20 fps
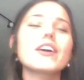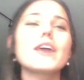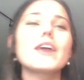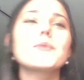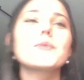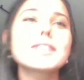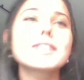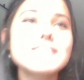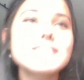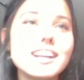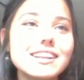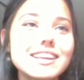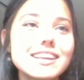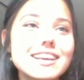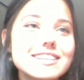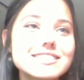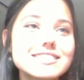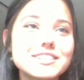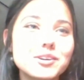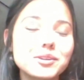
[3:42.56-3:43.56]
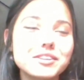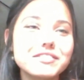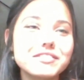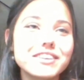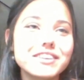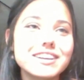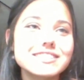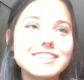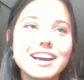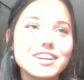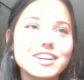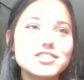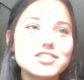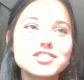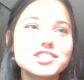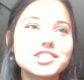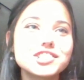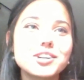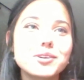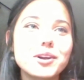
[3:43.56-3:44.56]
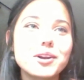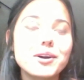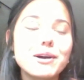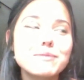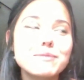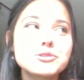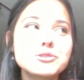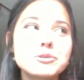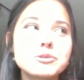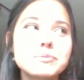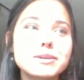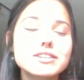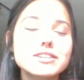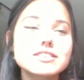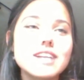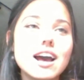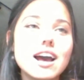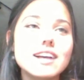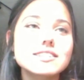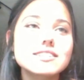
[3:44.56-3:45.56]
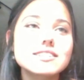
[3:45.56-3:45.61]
exactly is an OnlyFans? I actually don't know. I'm too embarrassed to ask.